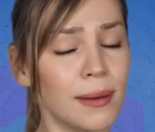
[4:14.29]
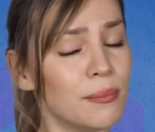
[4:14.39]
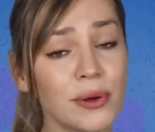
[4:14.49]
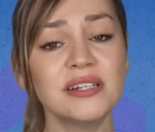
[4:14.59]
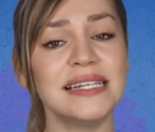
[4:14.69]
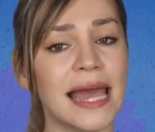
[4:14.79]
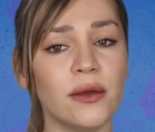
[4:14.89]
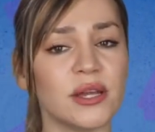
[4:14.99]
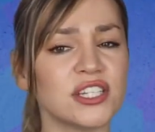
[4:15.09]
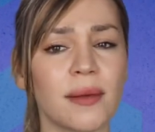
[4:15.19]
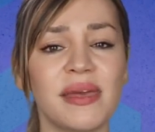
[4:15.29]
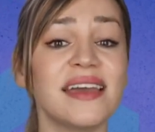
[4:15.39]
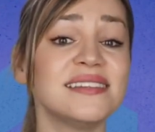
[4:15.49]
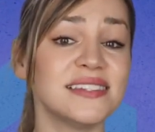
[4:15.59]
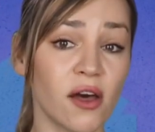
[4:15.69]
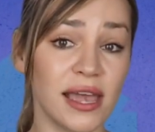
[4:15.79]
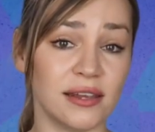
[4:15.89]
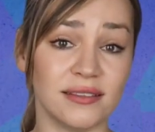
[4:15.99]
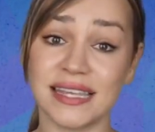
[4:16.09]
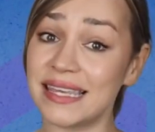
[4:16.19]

Body language can be a silent